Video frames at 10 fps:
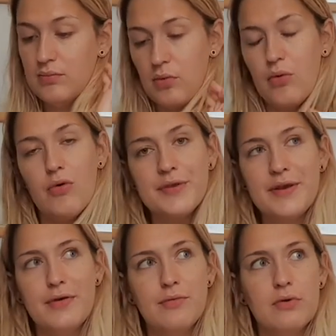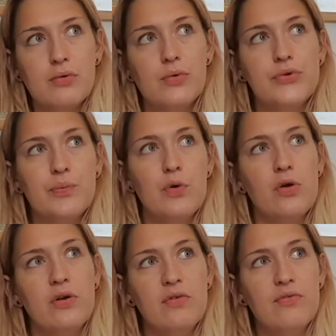or you know,
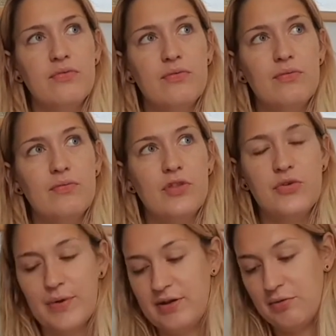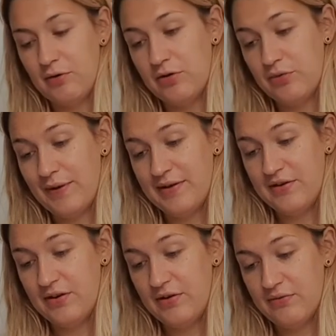Q1 of the
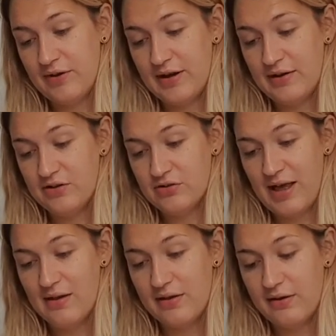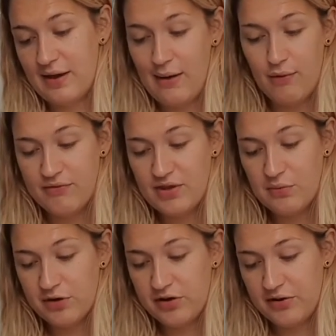21-22 financial calendar, however you
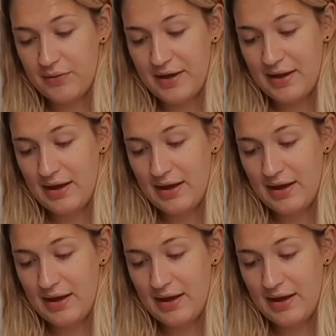want to do it.